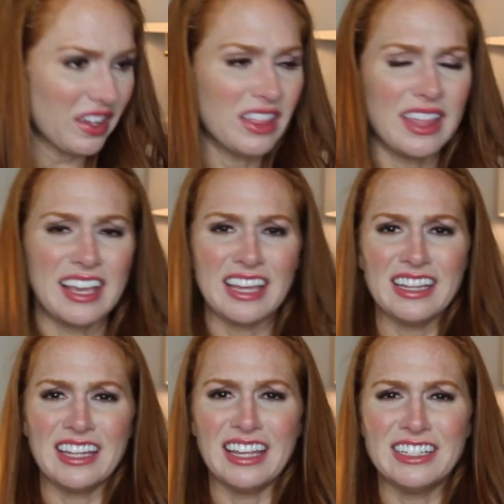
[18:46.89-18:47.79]
like
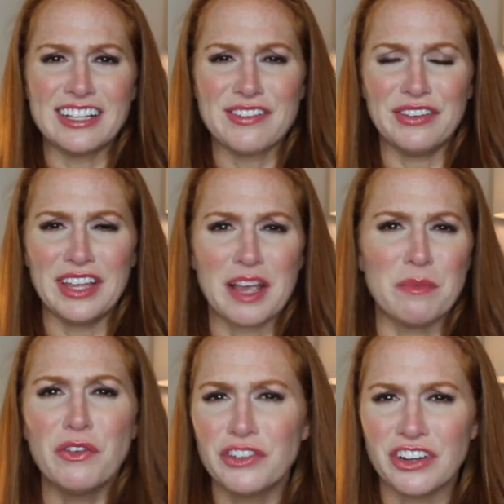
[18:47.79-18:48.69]
it doesn't feel like I'm
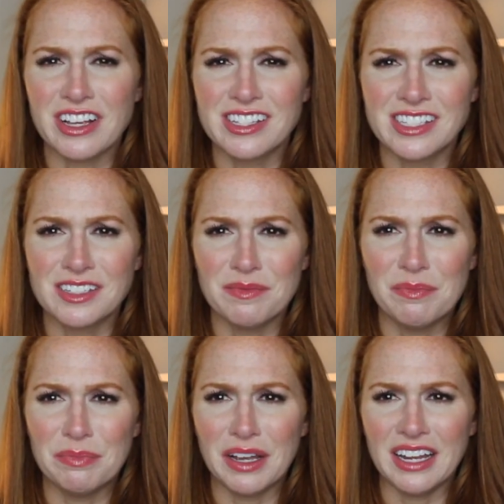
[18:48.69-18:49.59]
overdressed,
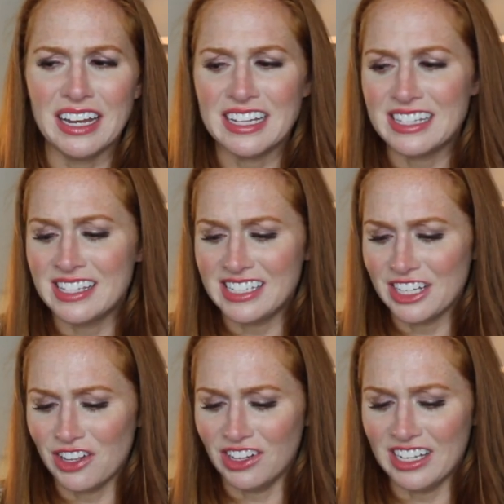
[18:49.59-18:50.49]
but it
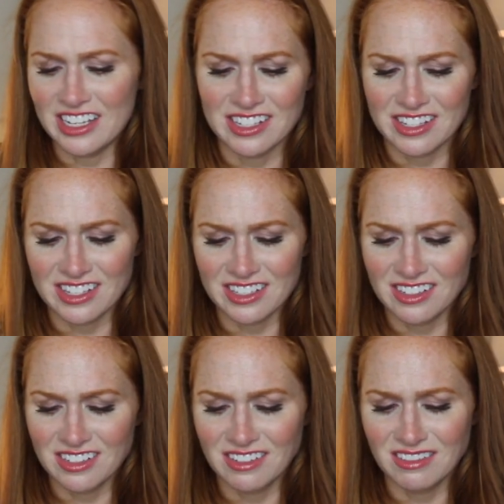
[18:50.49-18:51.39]
still is
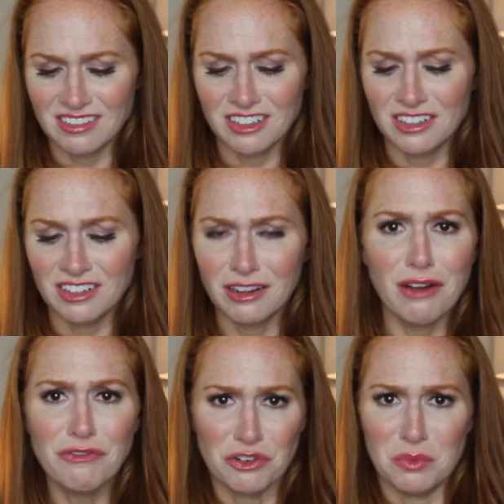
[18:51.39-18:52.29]

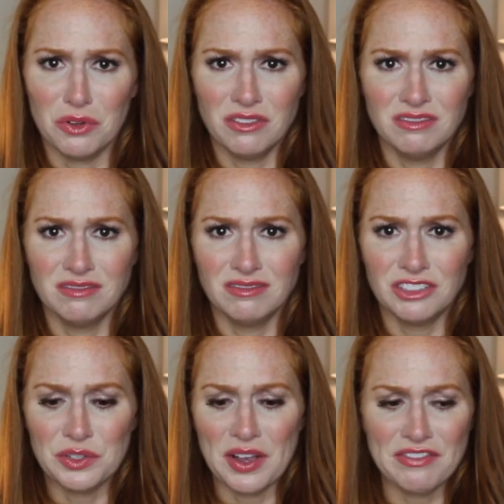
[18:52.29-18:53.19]
comfortable.
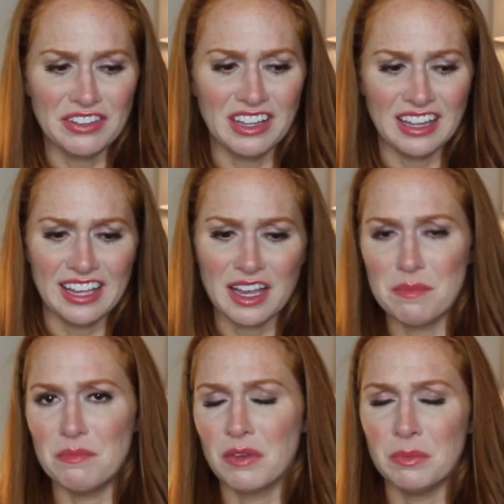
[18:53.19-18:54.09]
So I feel like
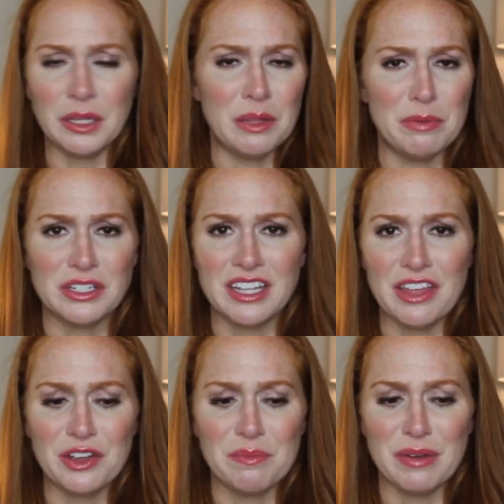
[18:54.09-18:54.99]
I'm completely put
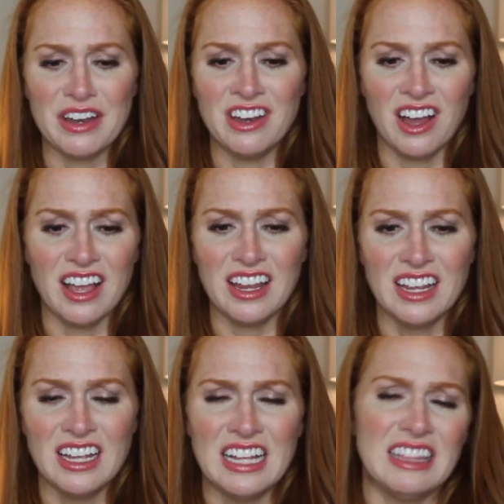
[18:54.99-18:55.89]
together, but not
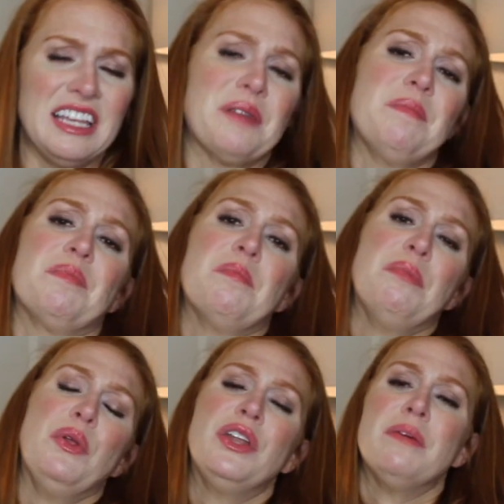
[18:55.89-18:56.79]
like
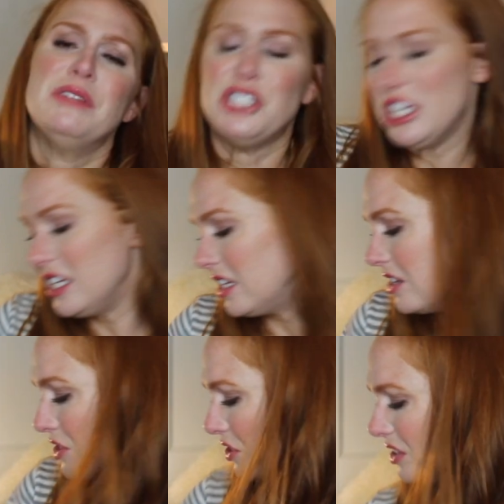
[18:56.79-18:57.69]
pulling on my
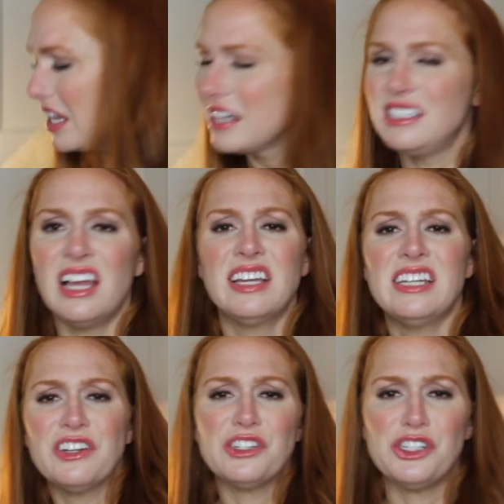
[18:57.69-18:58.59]
jeans or like tugging
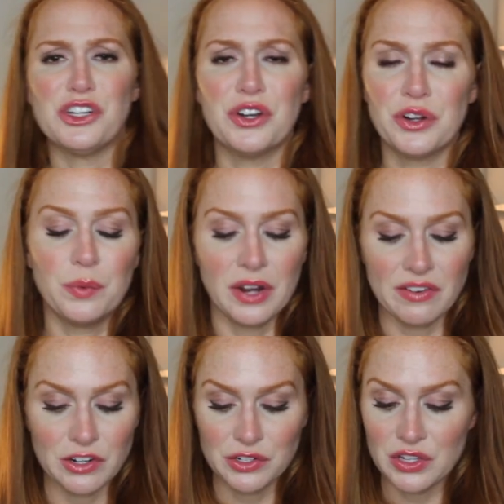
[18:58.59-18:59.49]
down a shirt or
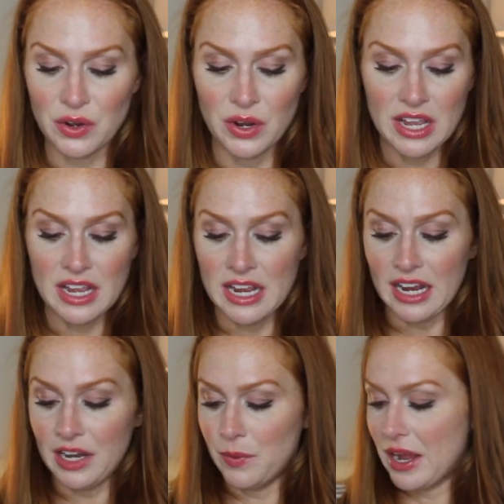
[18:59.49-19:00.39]
whatever. So
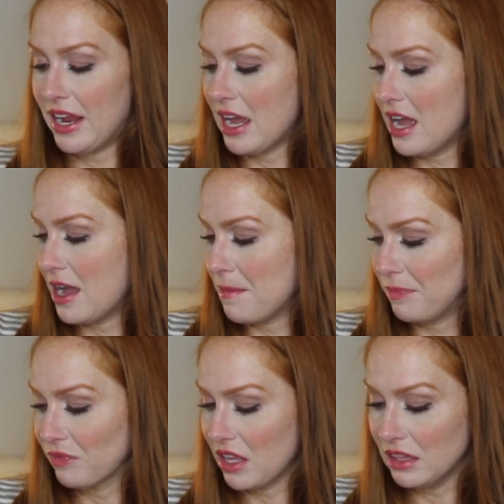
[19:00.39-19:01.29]
anyway,
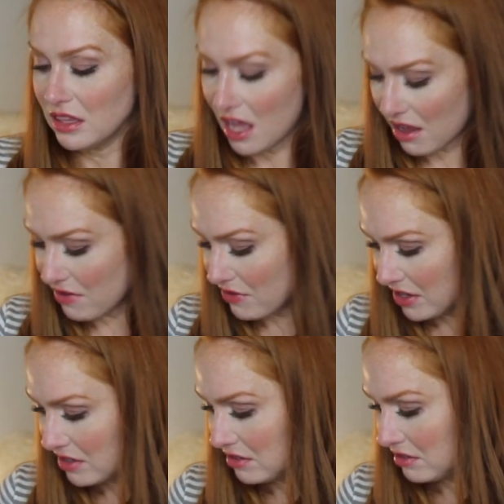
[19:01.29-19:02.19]
love